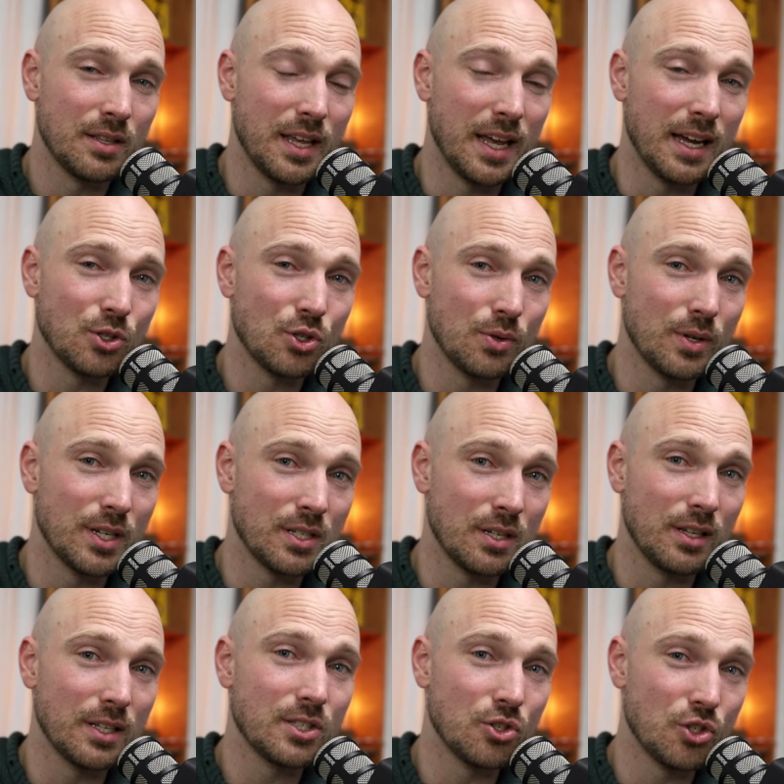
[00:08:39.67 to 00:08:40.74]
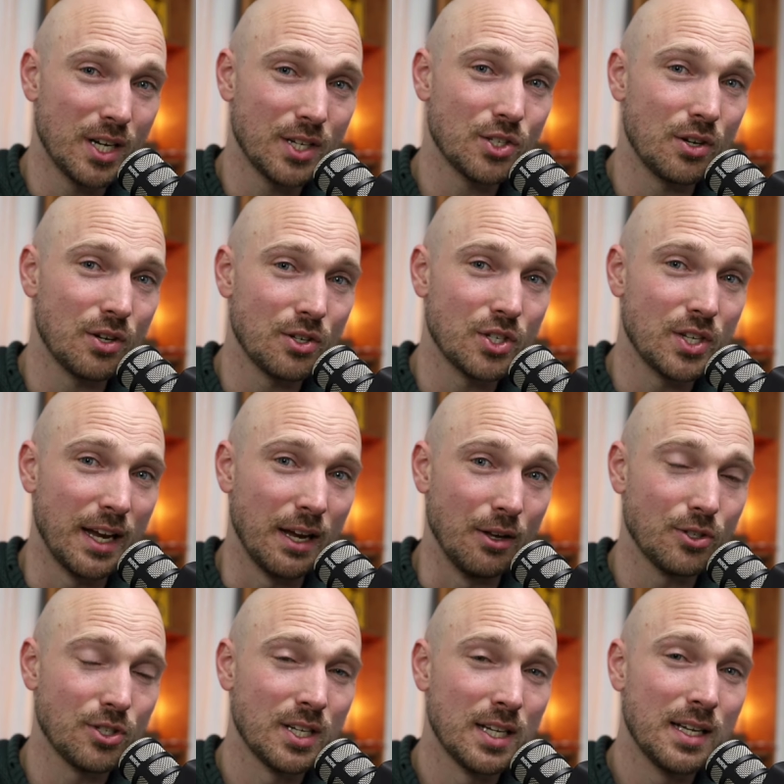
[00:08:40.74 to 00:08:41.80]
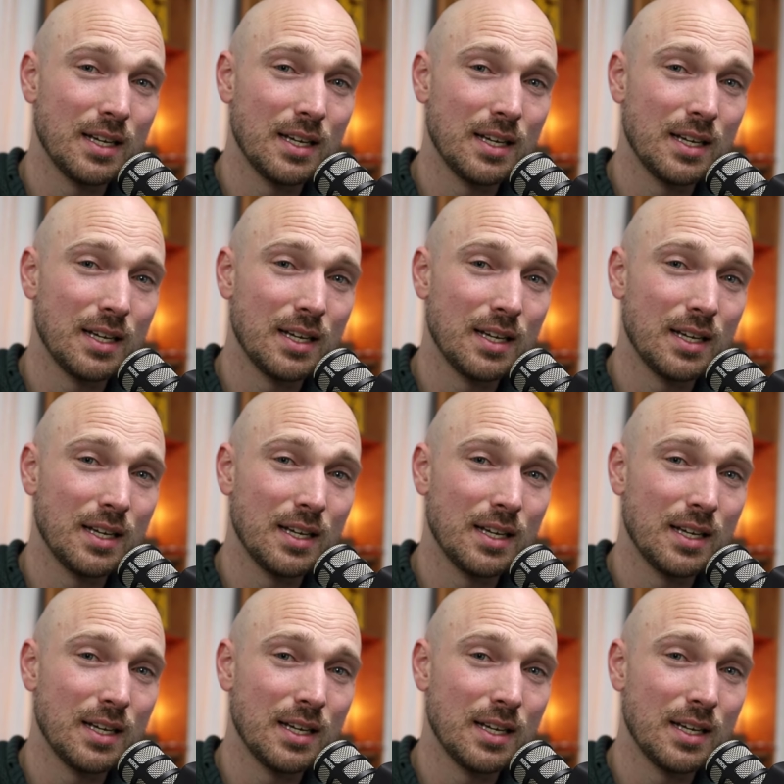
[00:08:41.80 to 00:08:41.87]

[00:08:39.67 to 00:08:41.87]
The answer is, let's adjust our sails.